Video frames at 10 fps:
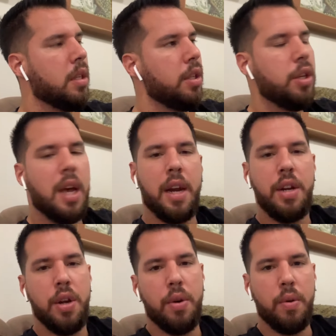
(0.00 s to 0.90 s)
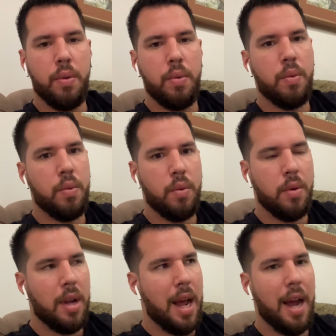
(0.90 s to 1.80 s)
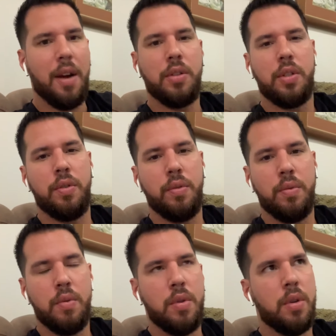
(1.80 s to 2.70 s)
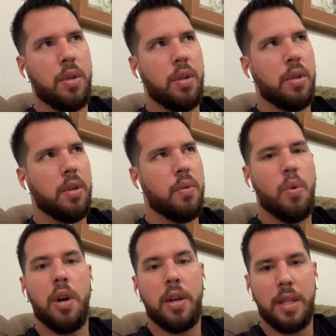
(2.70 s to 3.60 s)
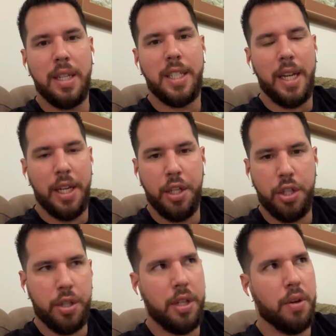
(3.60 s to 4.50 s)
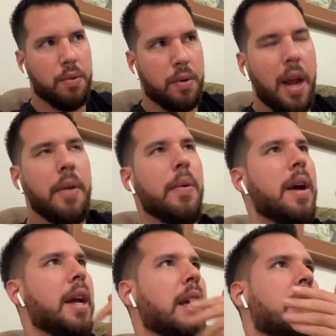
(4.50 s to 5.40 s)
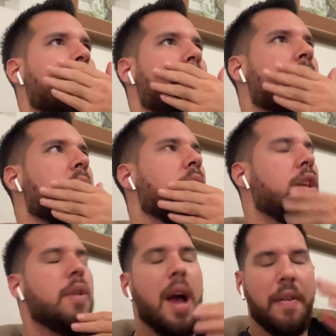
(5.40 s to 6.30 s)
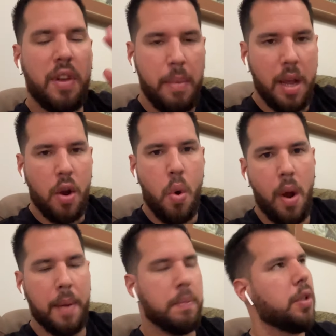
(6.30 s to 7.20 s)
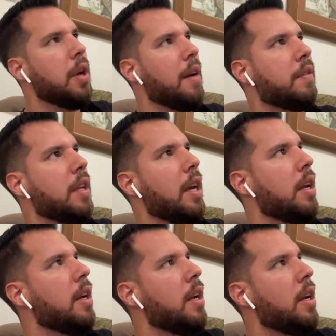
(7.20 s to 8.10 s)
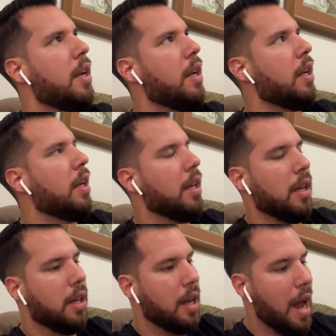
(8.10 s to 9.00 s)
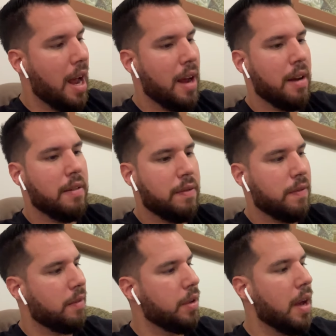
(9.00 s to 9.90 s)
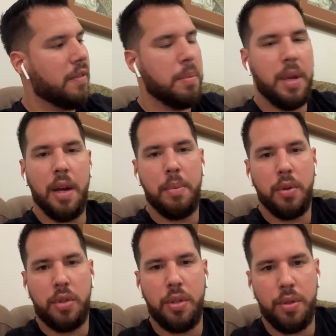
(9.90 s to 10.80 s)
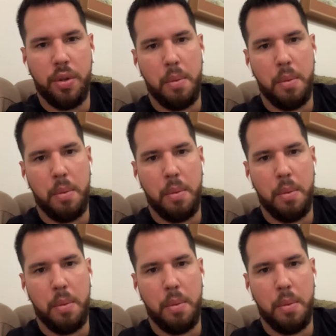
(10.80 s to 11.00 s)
you got to know how to work this industry the right way. You have to be equipped. You have to uh, have, you have to be able to